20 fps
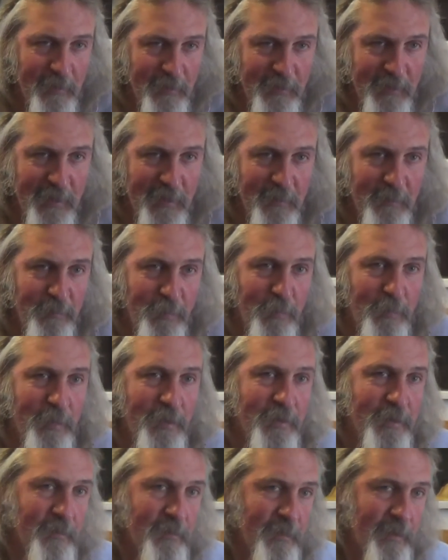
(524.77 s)
because I could put
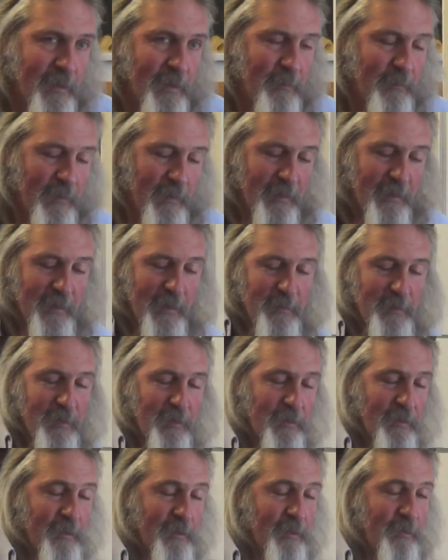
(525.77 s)
myself down a million times
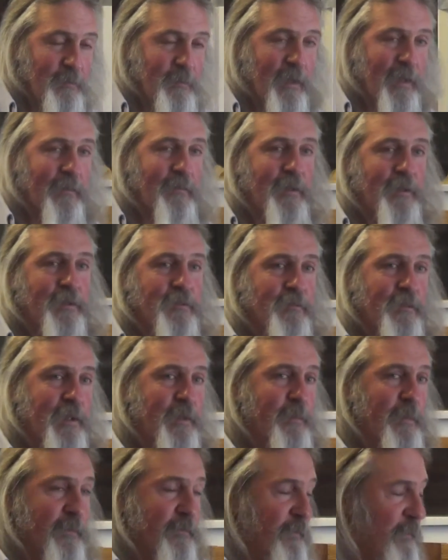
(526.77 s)
harder than you ever could
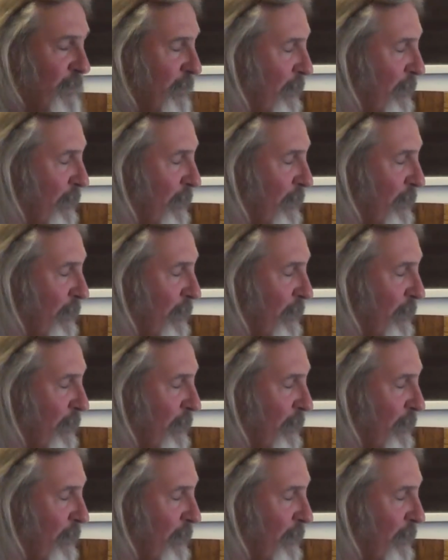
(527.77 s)
dream of.